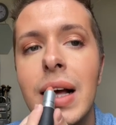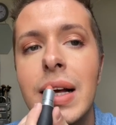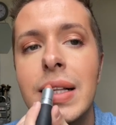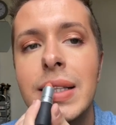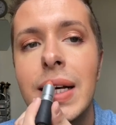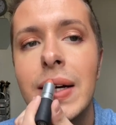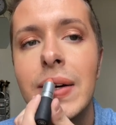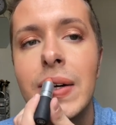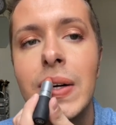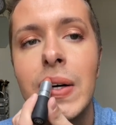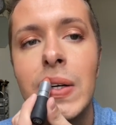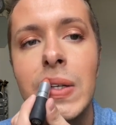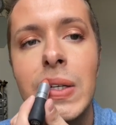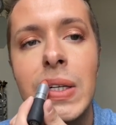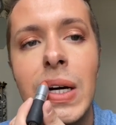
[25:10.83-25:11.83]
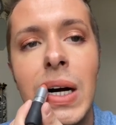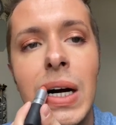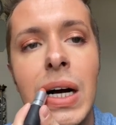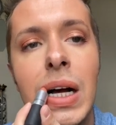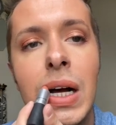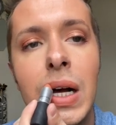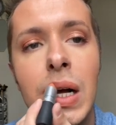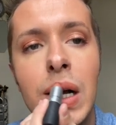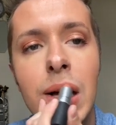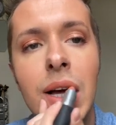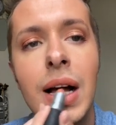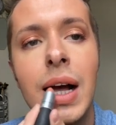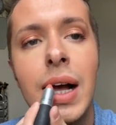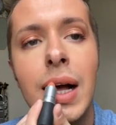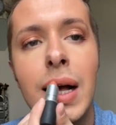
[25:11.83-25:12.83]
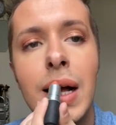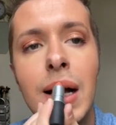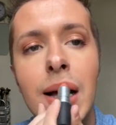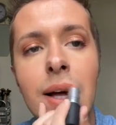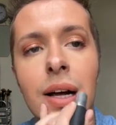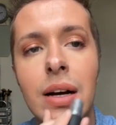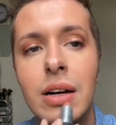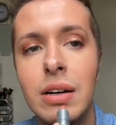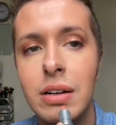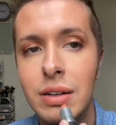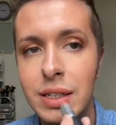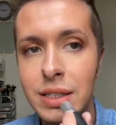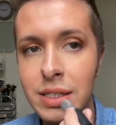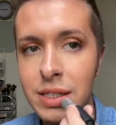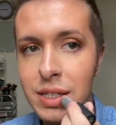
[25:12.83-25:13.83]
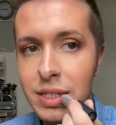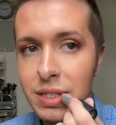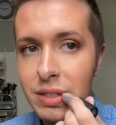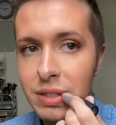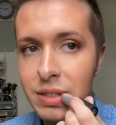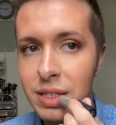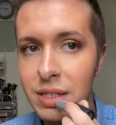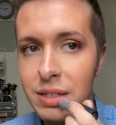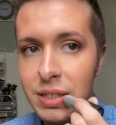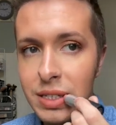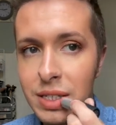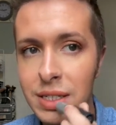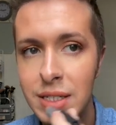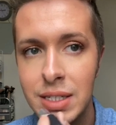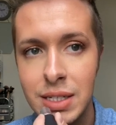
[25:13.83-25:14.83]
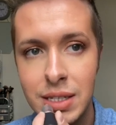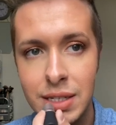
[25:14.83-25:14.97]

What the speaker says: terracotta orange. It's really pretty.